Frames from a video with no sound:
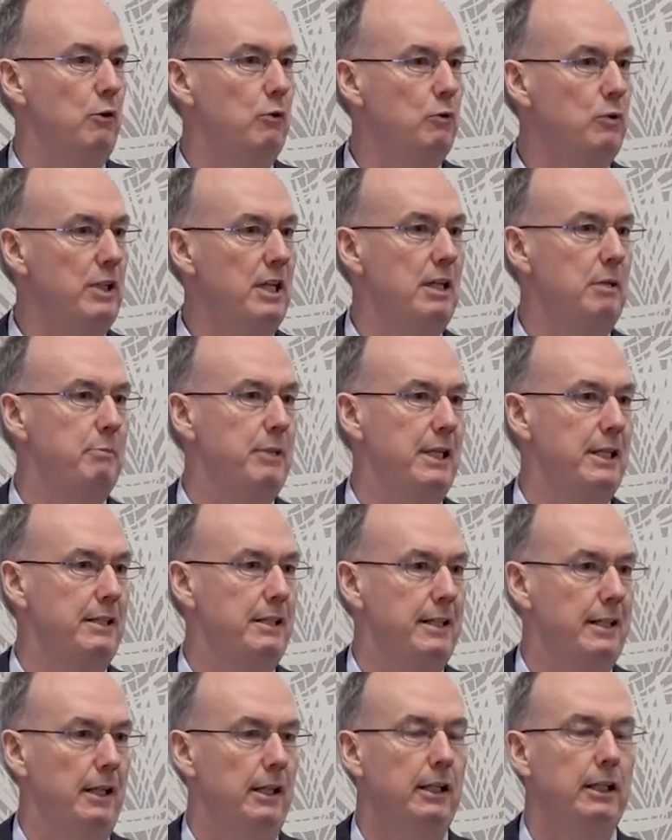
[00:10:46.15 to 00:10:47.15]
a really big
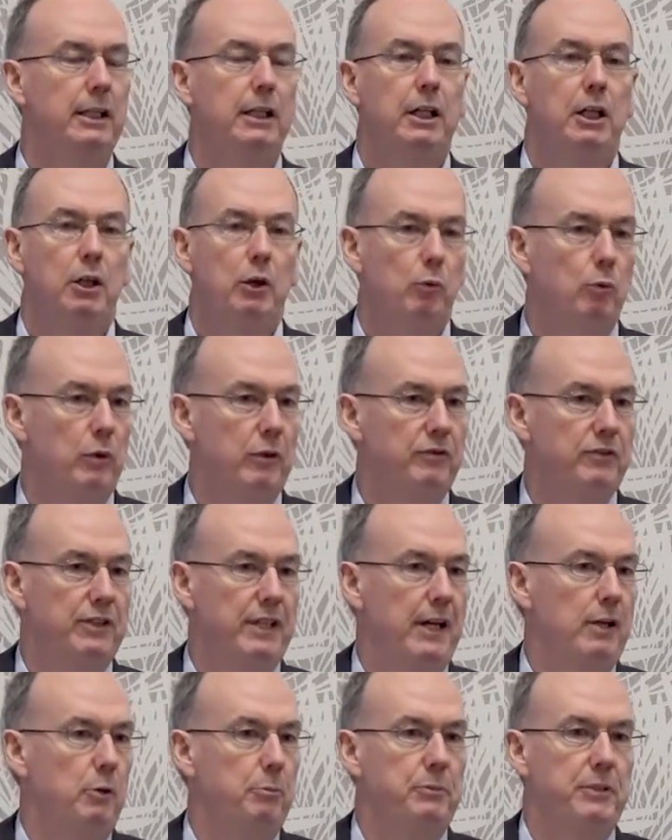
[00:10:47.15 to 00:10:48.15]
deal. We've
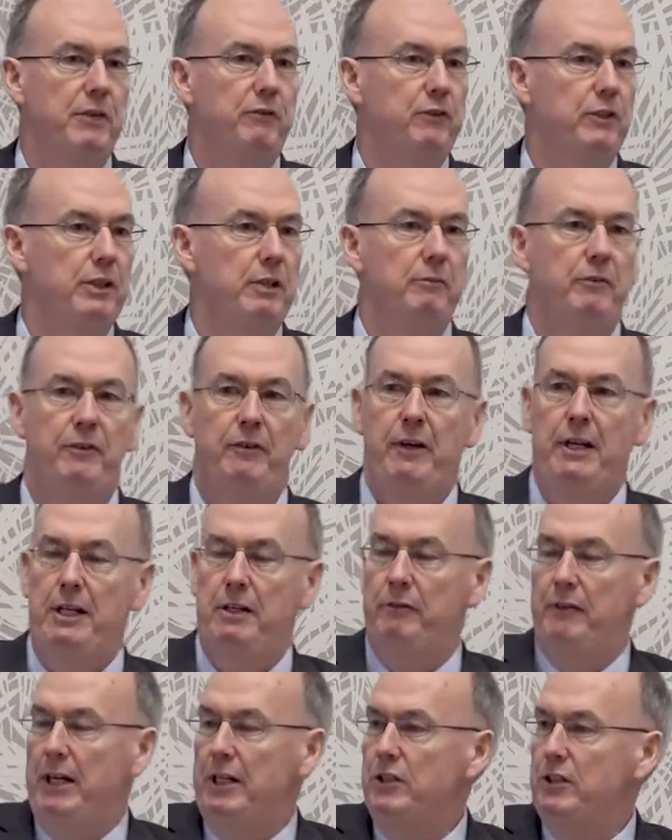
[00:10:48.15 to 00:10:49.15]
set up different
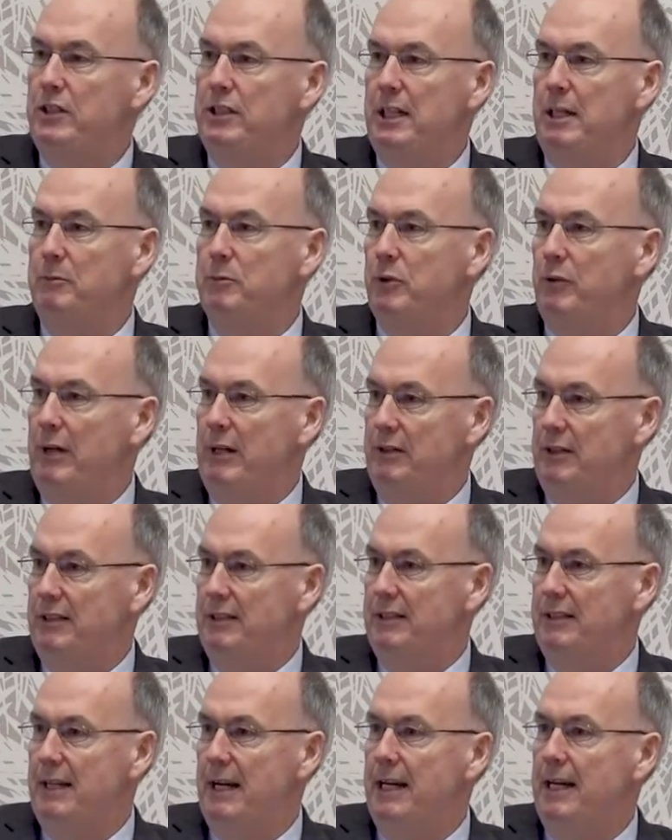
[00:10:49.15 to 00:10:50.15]
innovation teams around the
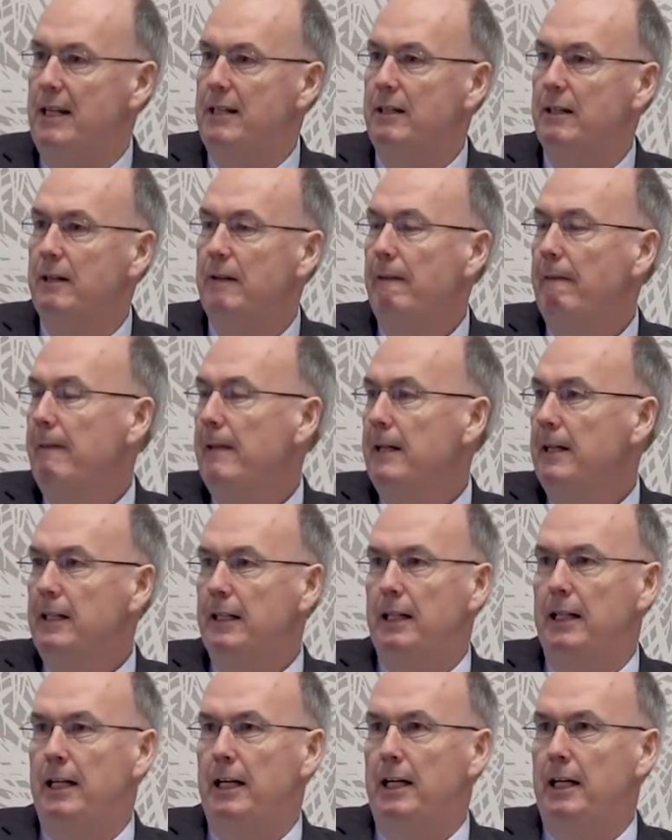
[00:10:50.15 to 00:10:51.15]
state.
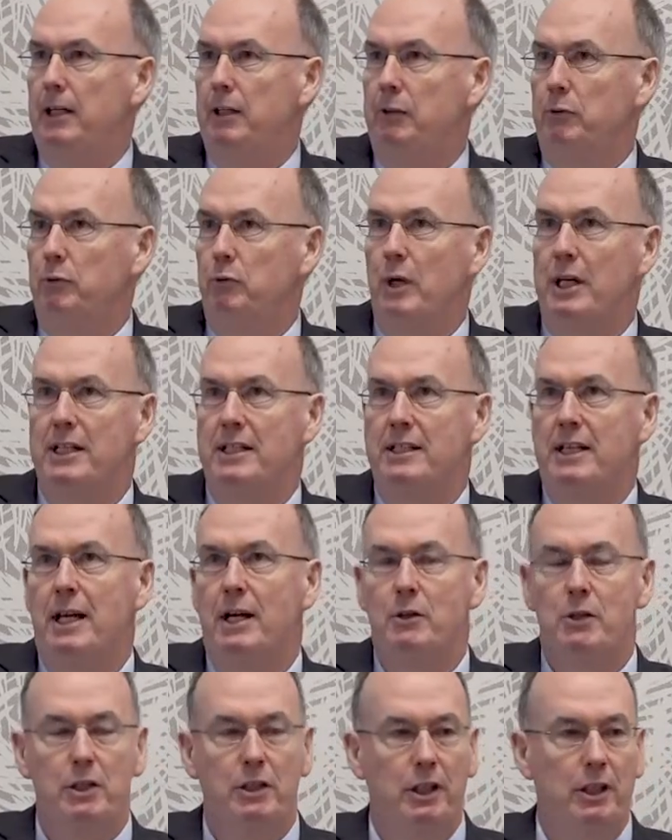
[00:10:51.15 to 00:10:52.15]
Right
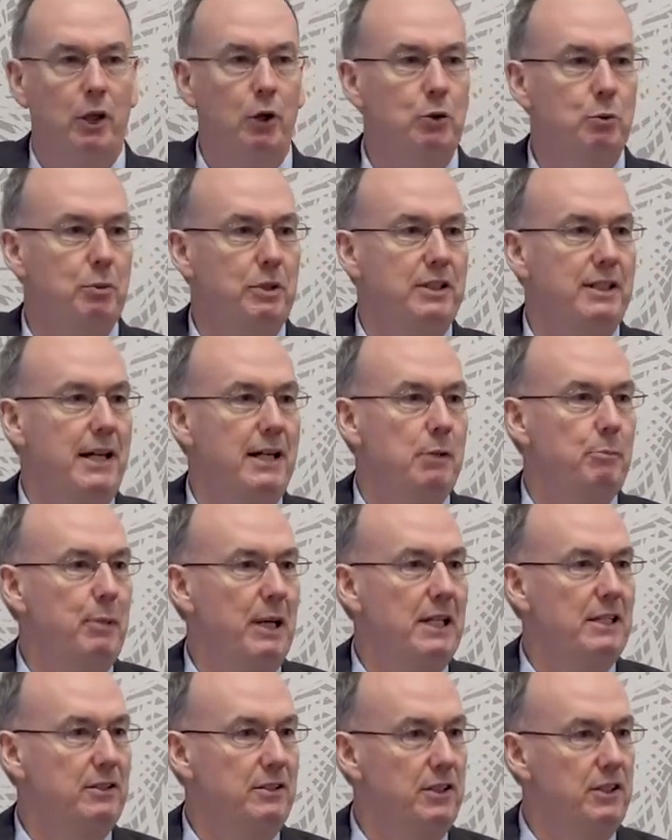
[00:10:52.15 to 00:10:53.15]
now, you could go to a
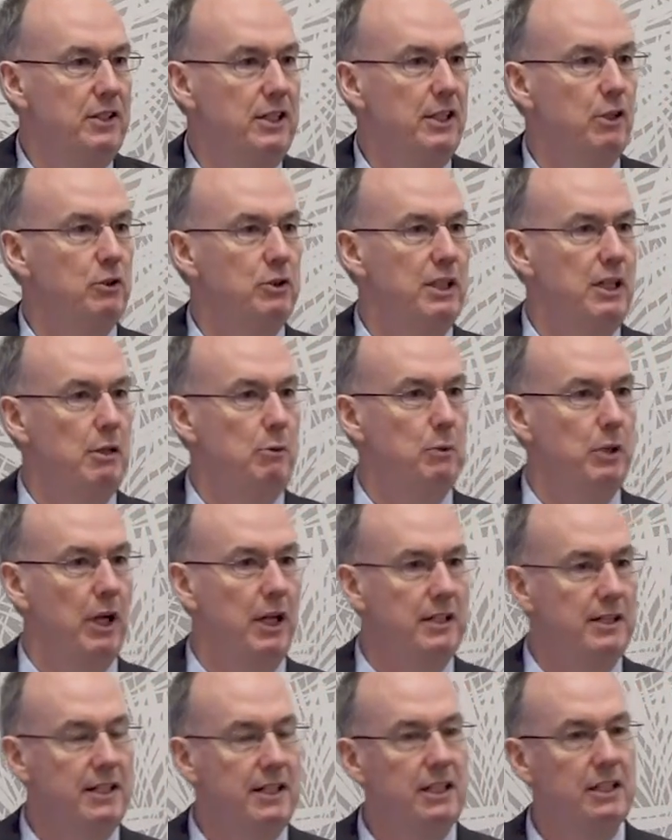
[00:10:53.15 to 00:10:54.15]
database in the DOT with
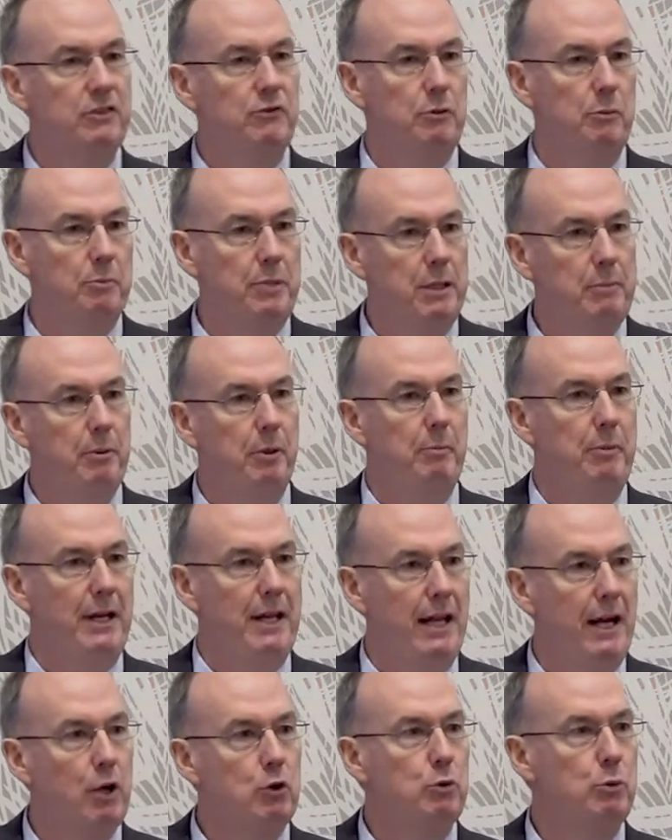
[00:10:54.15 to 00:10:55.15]
ideas from people
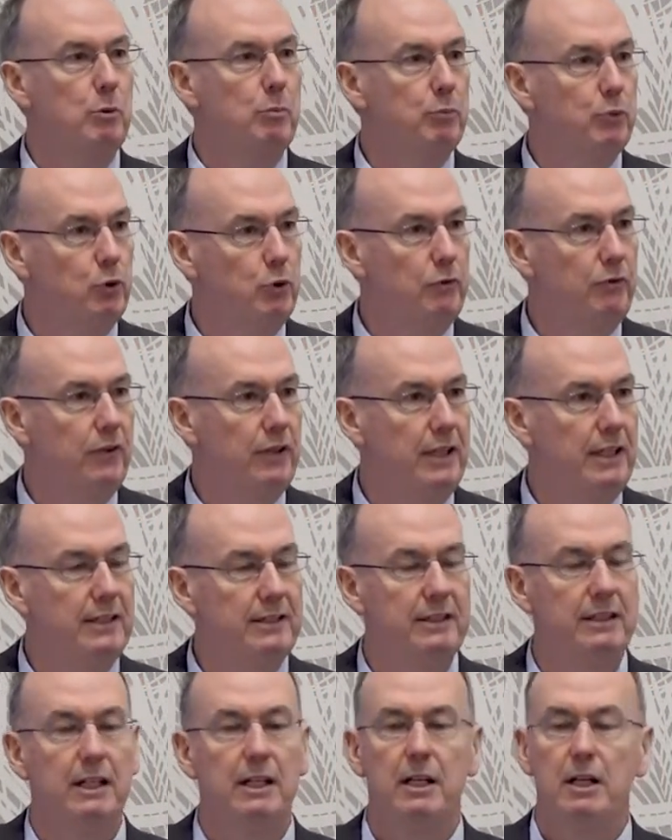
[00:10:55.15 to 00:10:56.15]
about how to improve
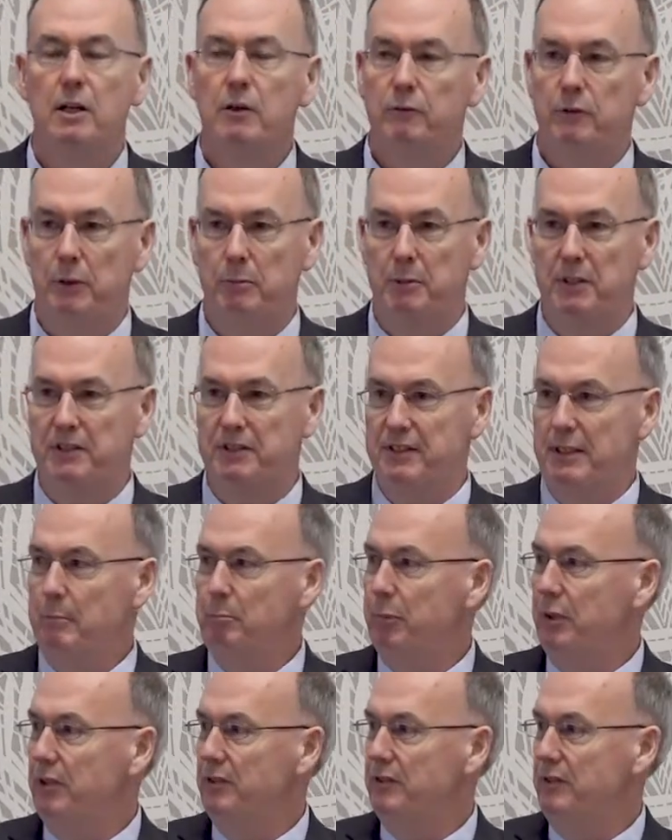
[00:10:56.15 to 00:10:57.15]
things, from the
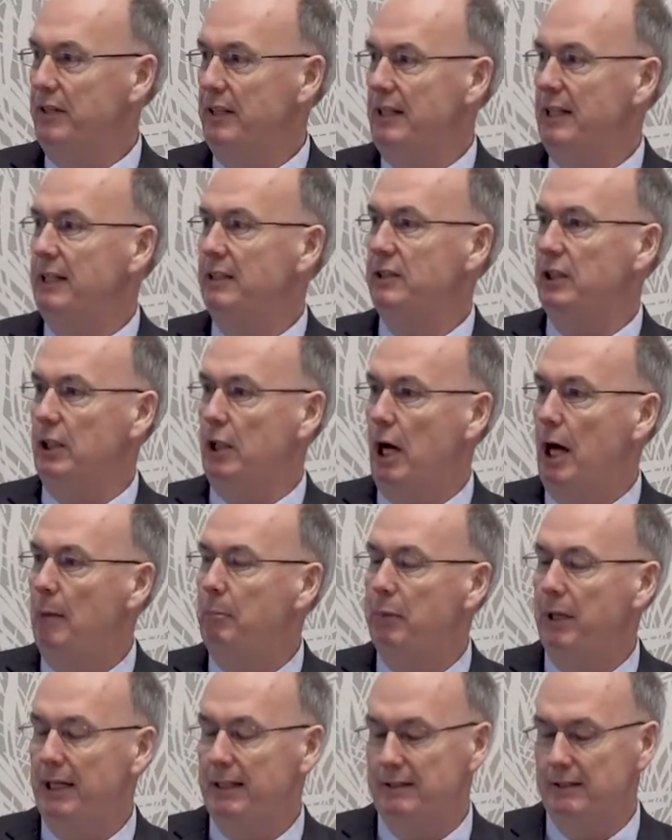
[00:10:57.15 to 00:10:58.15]
simplest thing to
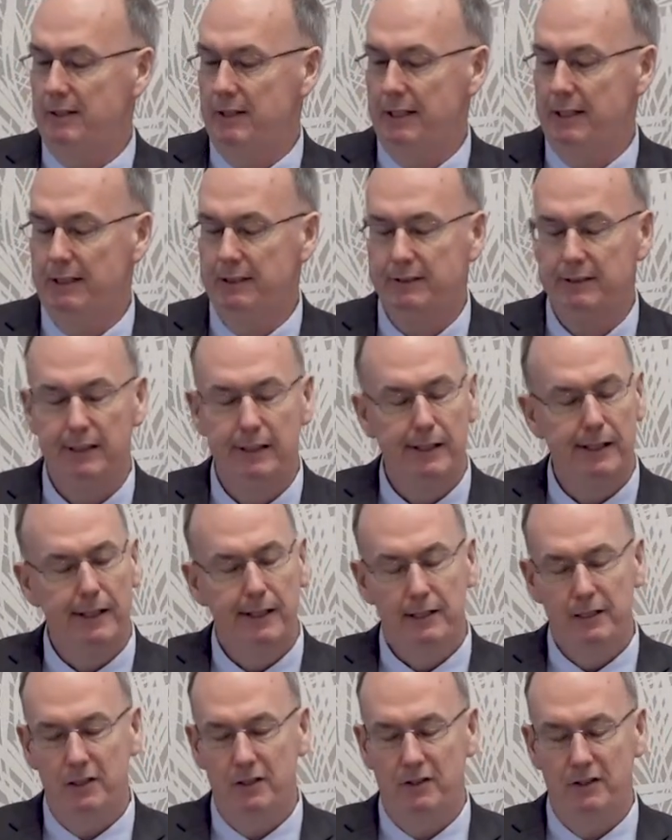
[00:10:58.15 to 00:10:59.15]
complex things.
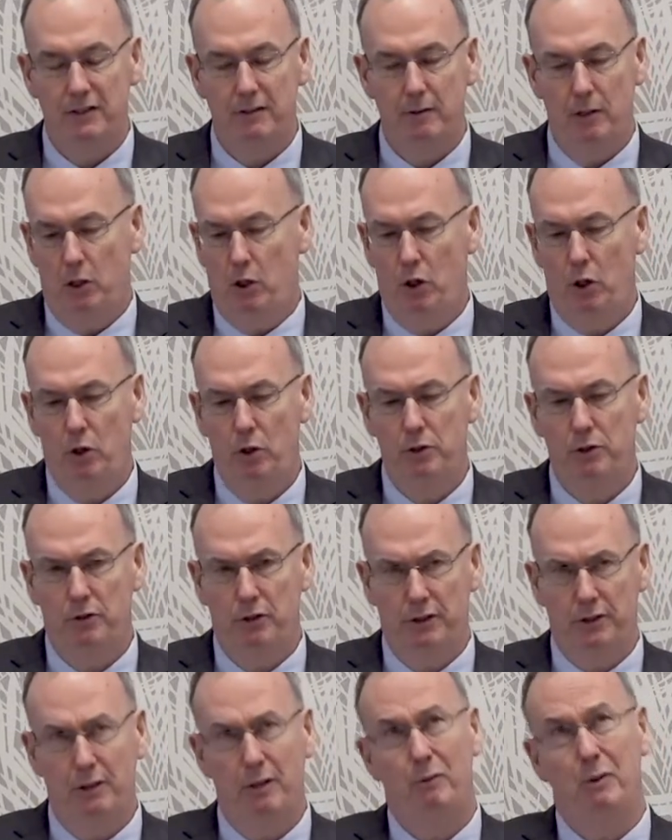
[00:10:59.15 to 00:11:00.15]
There's
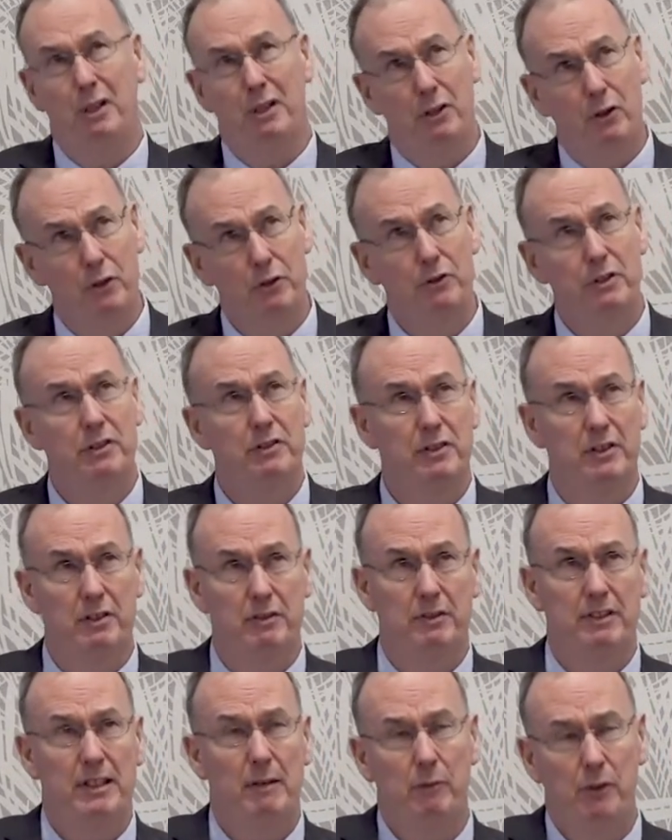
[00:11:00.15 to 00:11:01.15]
hundreds,
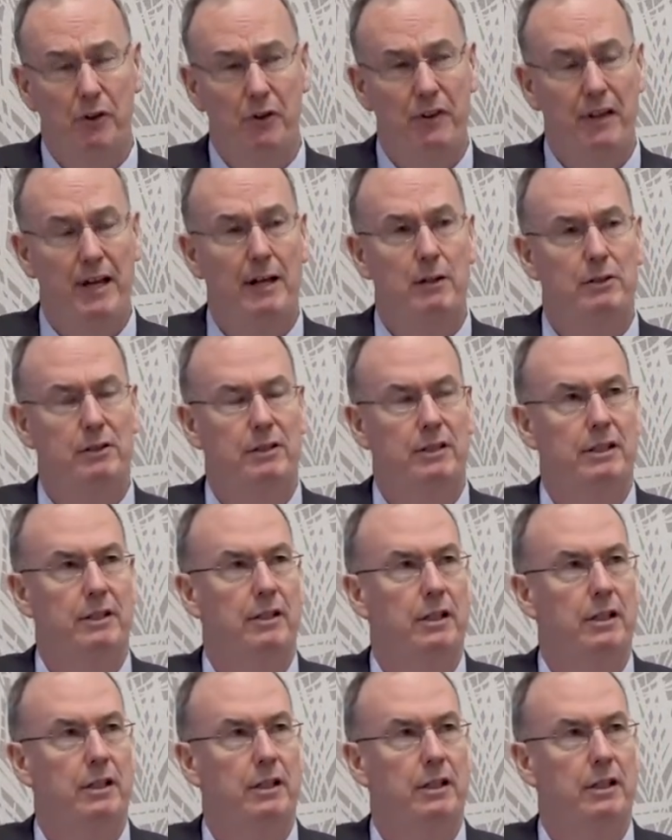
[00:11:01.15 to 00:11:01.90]
there's several thousand